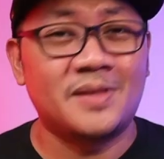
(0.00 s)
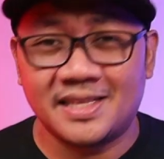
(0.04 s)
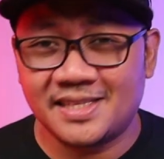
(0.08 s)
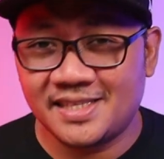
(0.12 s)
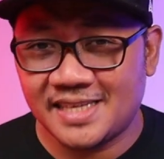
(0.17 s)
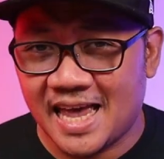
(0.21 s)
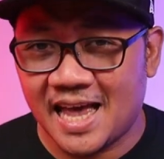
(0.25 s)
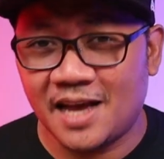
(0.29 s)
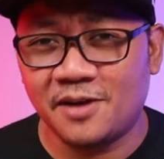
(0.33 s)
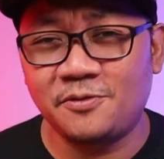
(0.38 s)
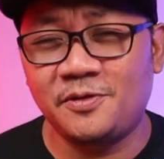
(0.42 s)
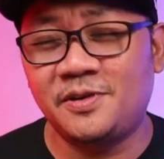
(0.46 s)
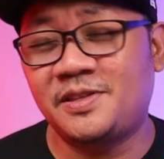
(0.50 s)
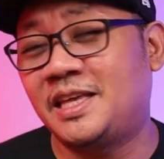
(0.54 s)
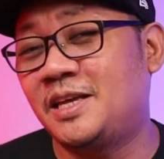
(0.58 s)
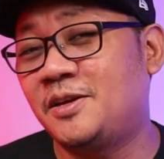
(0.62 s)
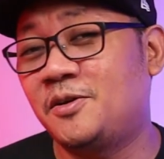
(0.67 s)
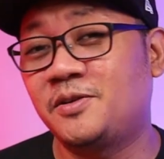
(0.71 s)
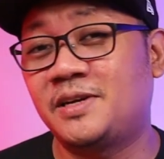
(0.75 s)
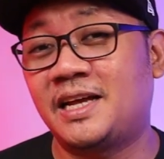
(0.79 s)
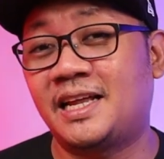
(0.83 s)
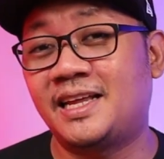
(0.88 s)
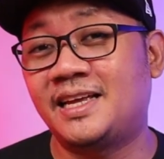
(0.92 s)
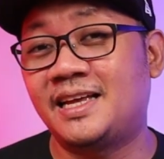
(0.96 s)
that's everything
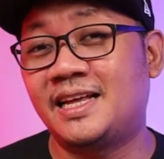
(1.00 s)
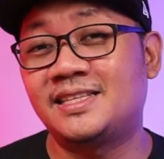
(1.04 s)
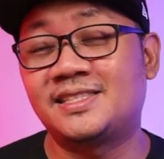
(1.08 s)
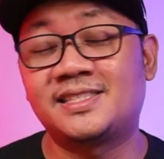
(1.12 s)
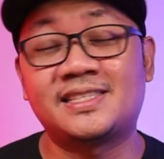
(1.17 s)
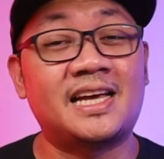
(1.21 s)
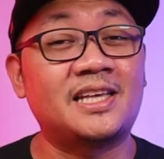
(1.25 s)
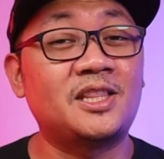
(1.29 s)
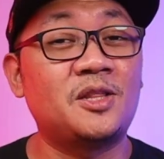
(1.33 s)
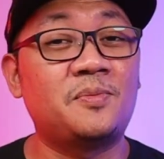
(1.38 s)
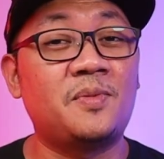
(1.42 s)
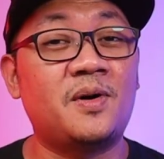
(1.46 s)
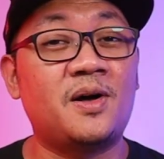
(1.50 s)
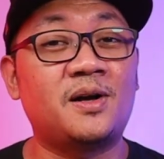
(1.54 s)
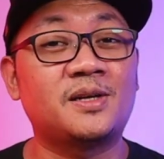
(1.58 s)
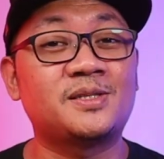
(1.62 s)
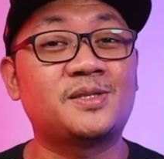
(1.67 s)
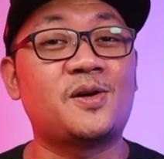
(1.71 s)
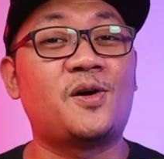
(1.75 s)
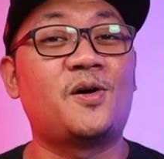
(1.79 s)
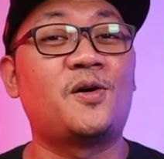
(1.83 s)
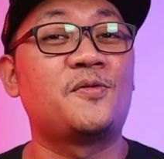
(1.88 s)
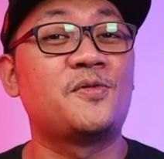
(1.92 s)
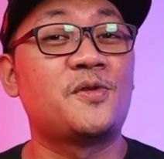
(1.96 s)
you're getting inside the
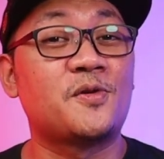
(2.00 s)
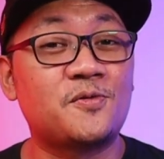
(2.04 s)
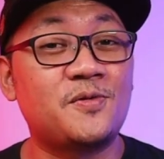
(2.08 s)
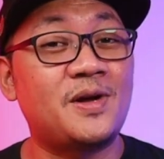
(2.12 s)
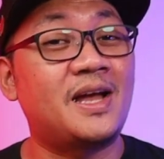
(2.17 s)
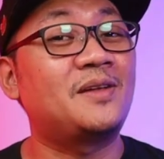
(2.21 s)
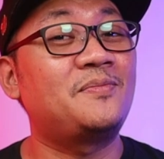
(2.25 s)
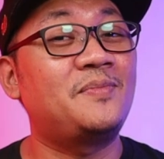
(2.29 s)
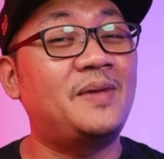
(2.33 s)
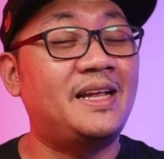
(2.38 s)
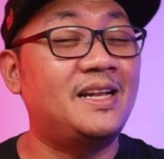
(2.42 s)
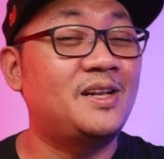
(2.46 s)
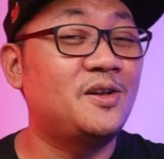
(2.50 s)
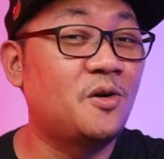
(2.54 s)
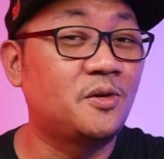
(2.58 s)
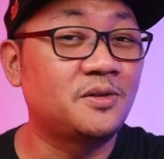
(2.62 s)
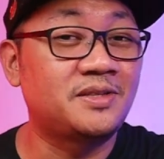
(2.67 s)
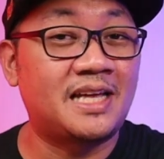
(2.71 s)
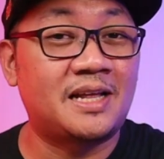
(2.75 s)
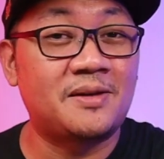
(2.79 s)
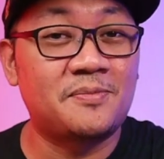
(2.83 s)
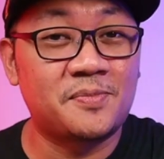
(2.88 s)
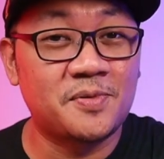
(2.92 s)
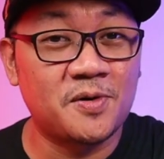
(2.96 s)
box of the Redmi Note
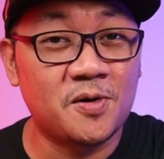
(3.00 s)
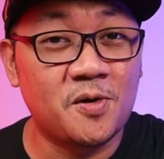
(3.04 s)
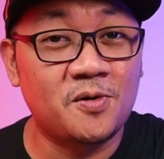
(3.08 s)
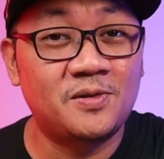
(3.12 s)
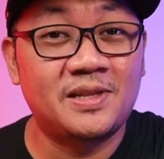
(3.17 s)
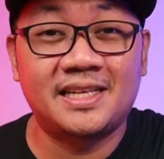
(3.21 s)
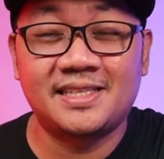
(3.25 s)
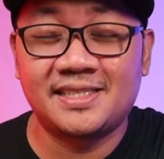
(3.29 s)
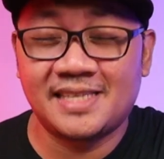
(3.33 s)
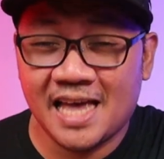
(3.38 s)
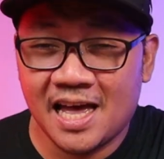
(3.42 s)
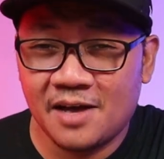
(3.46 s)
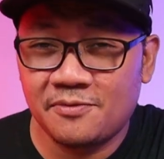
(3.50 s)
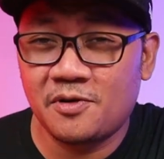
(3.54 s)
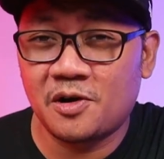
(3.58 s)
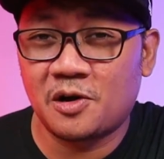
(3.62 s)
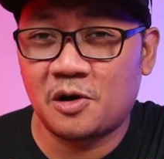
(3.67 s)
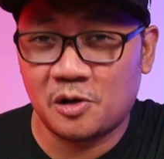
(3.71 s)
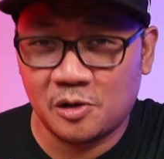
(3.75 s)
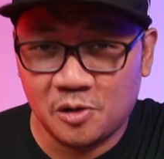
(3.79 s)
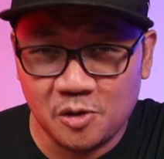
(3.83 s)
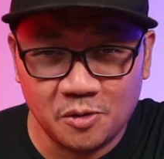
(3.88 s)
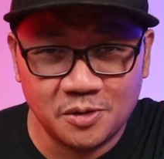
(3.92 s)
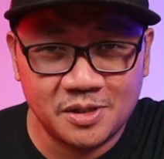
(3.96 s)
10 Pro. Let's have a
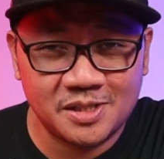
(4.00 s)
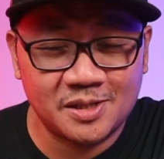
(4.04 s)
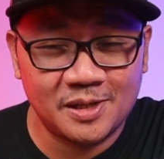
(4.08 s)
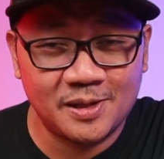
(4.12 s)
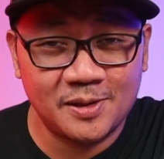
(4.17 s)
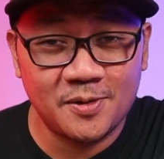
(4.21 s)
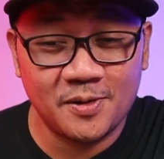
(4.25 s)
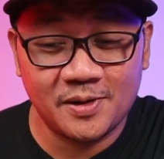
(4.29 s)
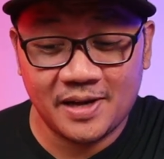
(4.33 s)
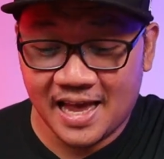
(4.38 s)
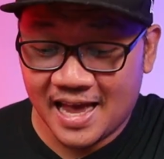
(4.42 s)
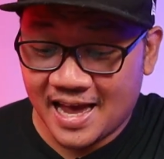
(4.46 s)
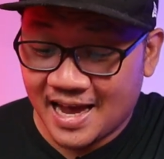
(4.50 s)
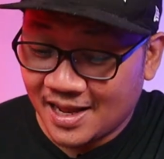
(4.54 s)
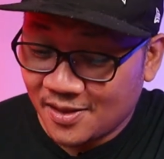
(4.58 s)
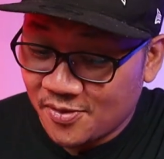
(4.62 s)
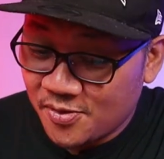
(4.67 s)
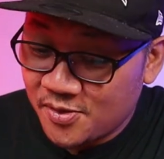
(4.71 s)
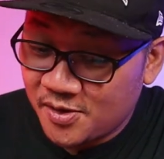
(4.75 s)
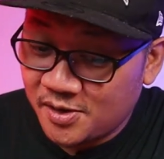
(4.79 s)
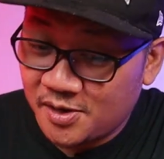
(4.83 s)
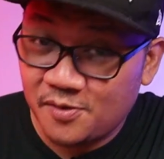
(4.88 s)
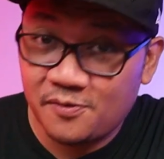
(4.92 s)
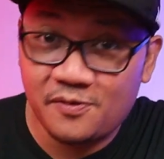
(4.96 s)
closer look
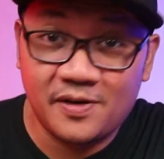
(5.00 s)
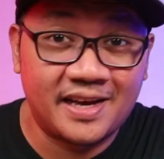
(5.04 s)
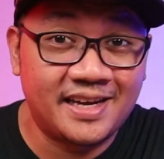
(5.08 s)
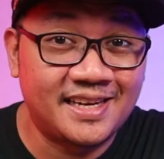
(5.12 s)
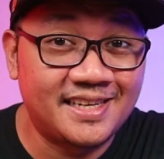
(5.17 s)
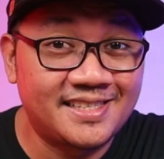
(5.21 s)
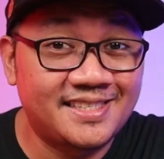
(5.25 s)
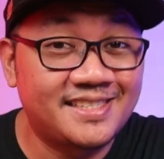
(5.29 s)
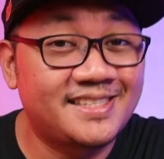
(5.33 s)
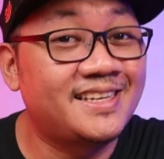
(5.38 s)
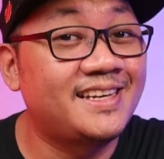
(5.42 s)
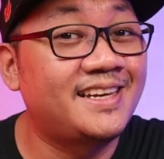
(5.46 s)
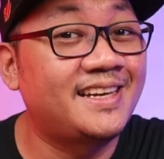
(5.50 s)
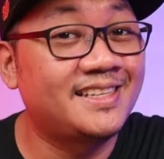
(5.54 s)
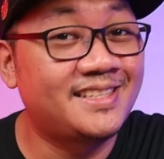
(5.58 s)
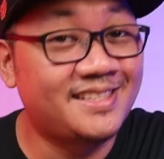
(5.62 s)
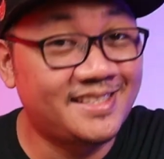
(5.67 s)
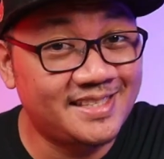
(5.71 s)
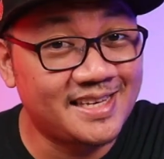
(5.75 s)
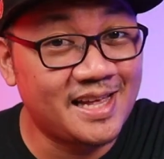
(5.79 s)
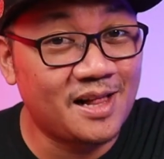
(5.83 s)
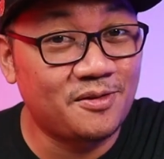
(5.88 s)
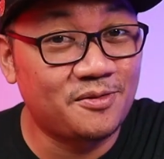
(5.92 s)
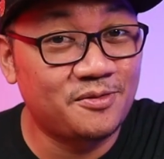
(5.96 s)
at the device
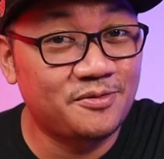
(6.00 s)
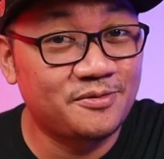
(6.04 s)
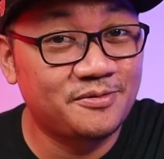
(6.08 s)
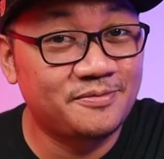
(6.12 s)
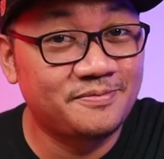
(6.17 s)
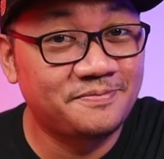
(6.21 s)
itself.